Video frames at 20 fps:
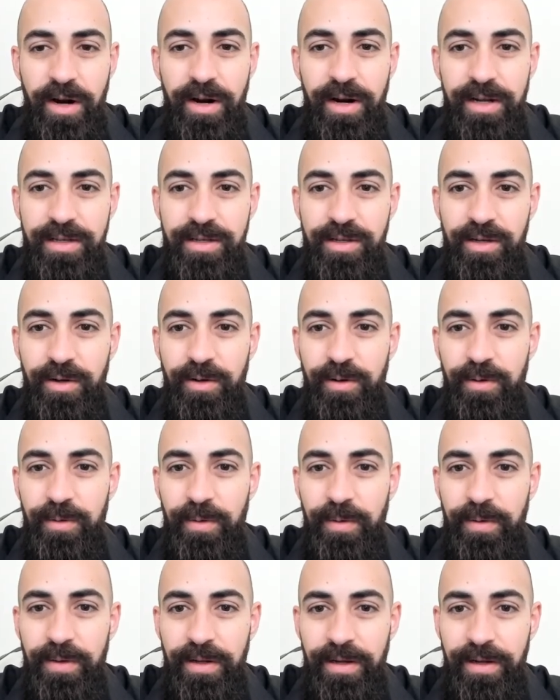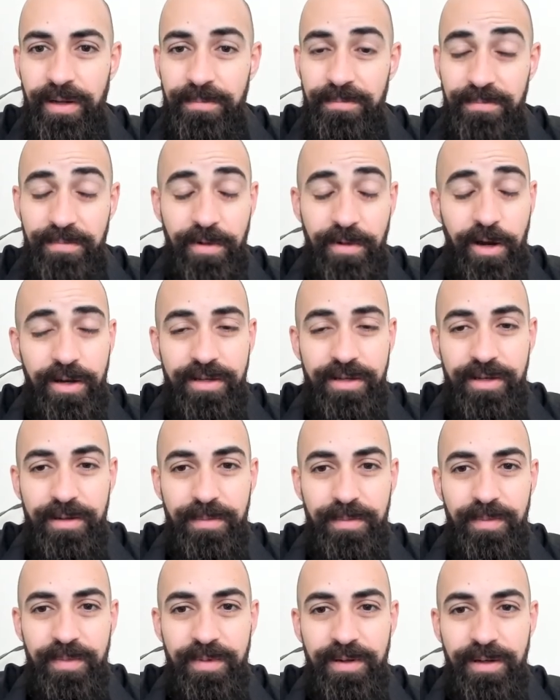All right. So uh,
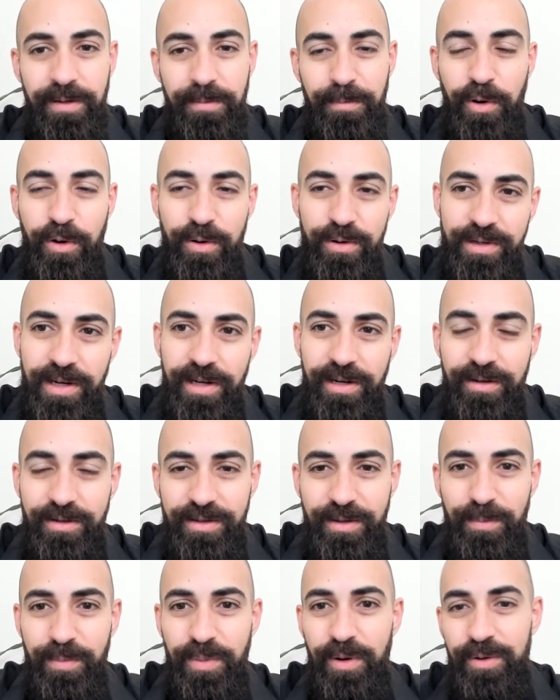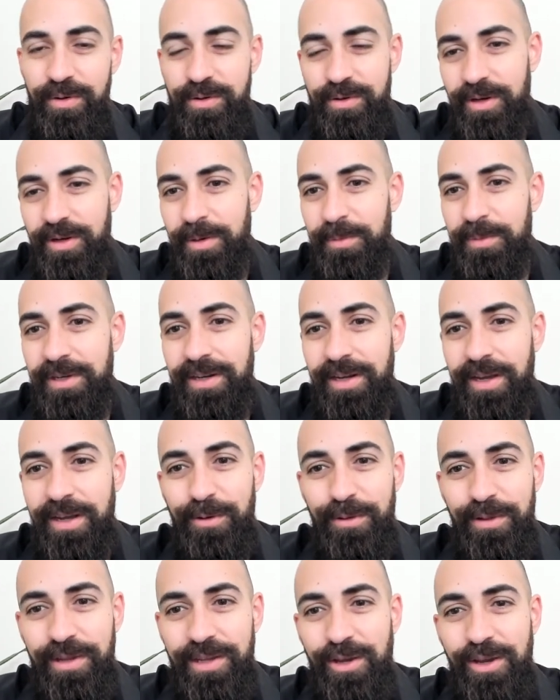awesome. Motorcycles and poetry. I mean, I
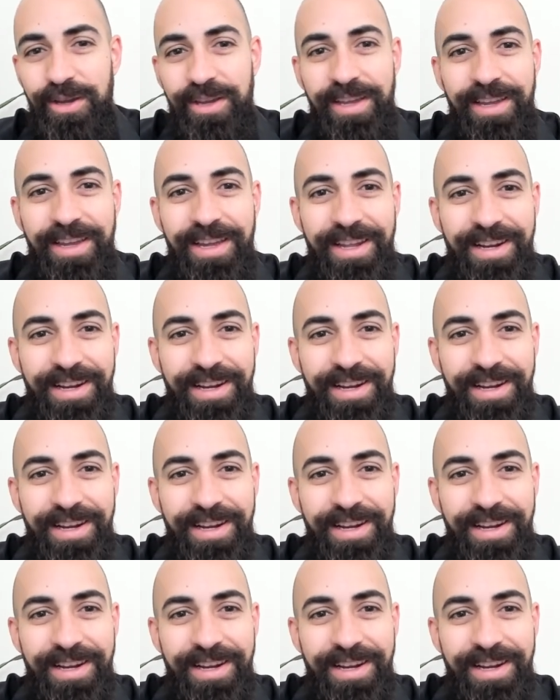don't think you could